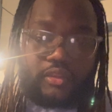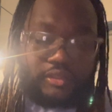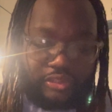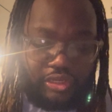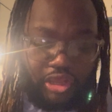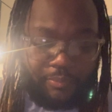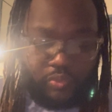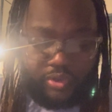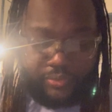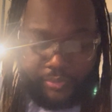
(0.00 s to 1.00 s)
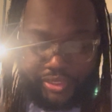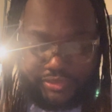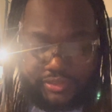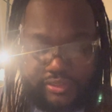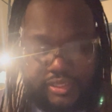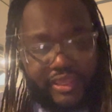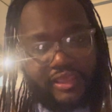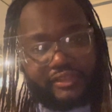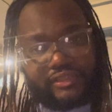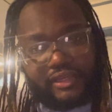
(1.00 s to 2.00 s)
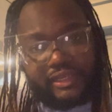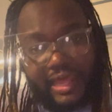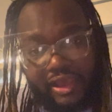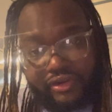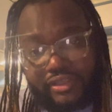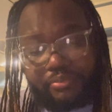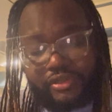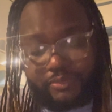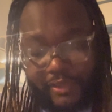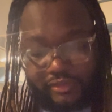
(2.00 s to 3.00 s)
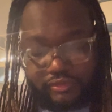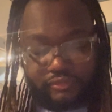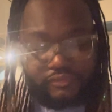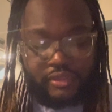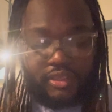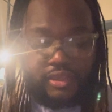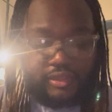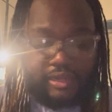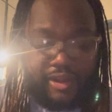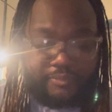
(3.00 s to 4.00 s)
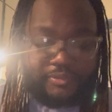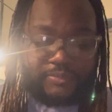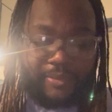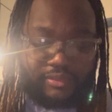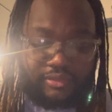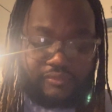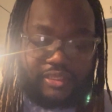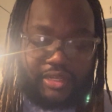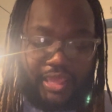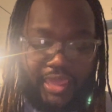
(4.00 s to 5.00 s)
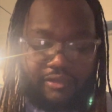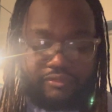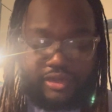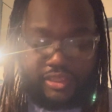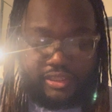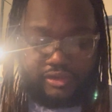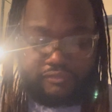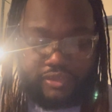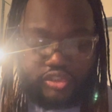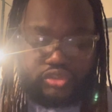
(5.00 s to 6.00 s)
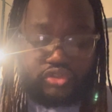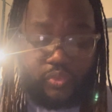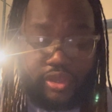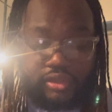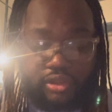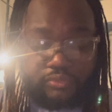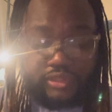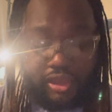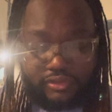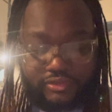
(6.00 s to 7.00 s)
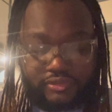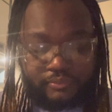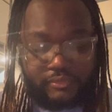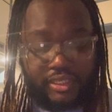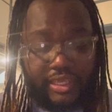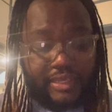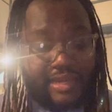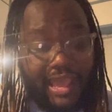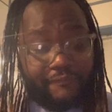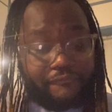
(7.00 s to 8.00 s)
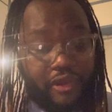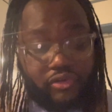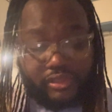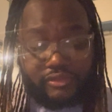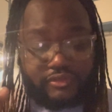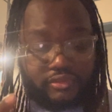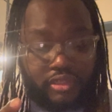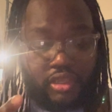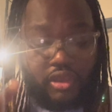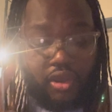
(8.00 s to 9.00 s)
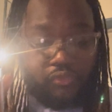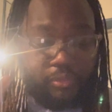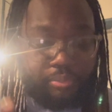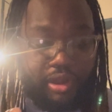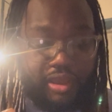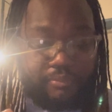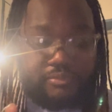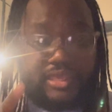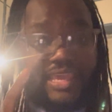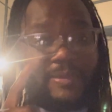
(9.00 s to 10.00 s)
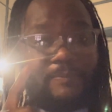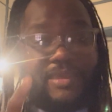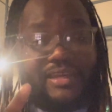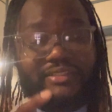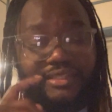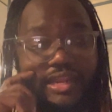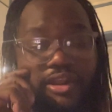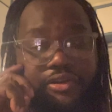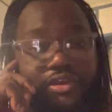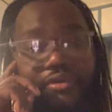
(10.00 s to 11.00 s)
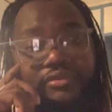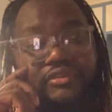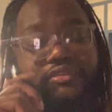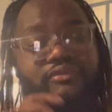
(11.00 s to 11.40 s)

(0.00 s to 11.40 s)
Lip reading: The number one reason is the cloudy perspective. Cloudy perspective can have an individual dwell on thoughts and not focus on the problem in many scenarios.